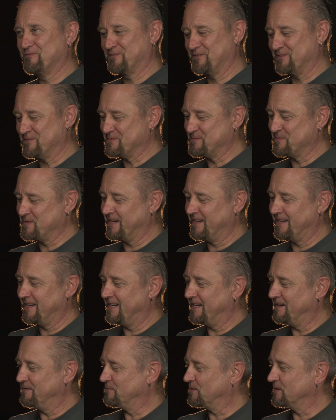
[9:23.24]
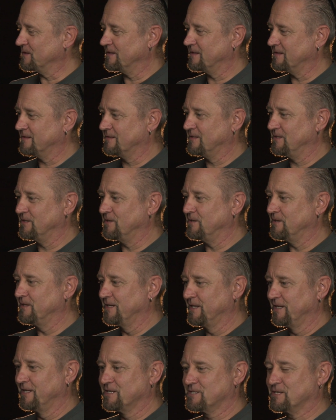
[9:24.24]
for a way, but at the
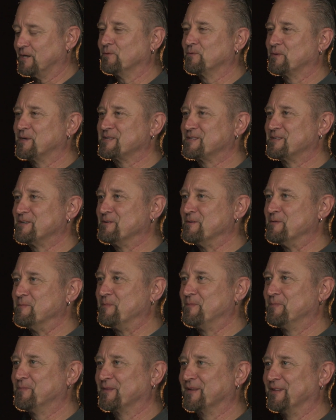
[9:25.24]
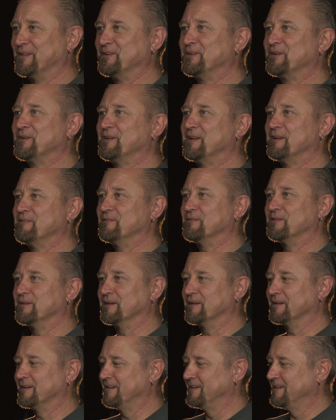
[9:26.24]
Southwest Durham, learning
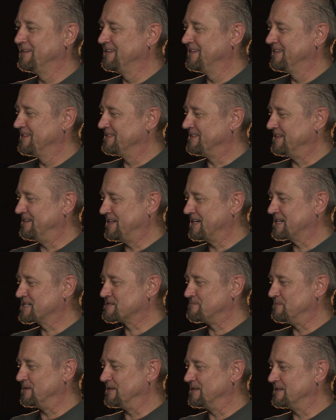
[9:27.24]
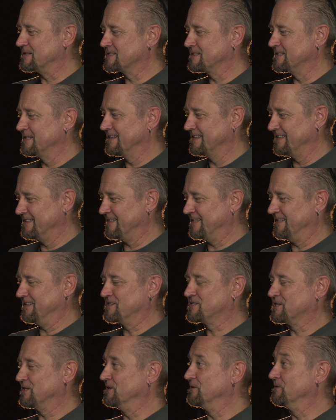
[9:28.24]
everything. The next minute, you're in the
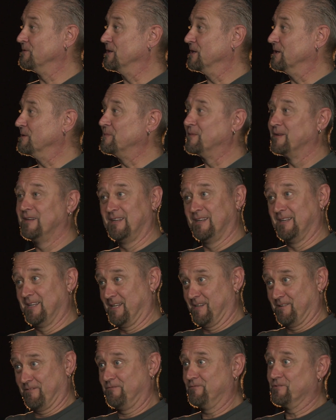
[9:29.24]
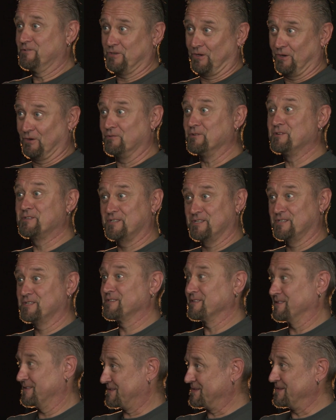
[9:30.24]
tow room,
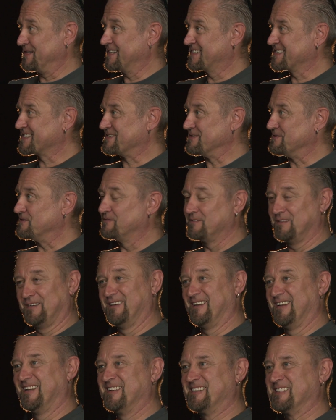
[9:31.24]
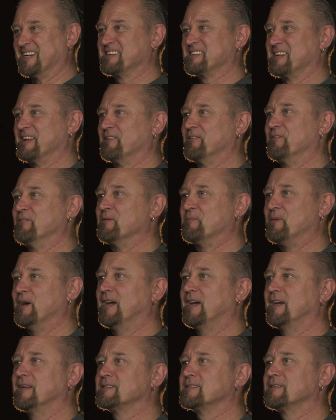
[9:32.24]
tolerances, great stuff, to Oxford Lane
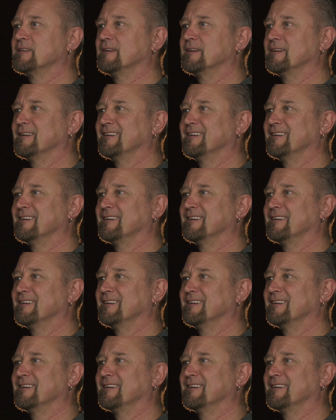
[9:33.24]
repairs,